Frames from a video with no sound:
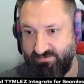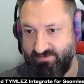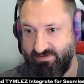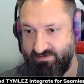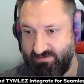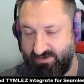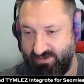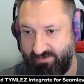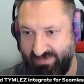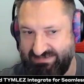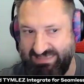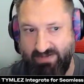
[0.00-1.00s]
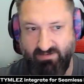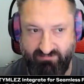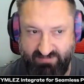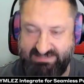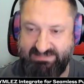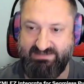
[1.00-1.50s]
to, you know, it's now a
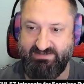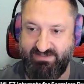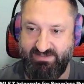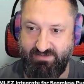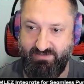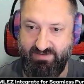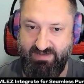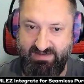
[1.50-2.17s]
risk to